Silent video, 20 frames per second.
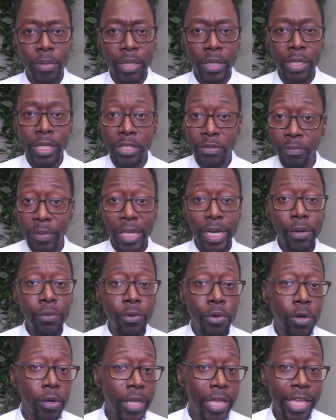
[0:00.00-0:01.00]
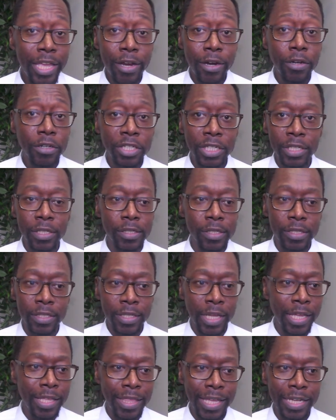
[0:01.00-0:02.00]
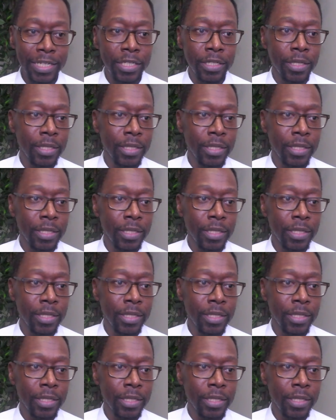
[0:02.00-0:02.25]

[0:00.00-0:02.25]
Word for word: Because many will hear Jesus say that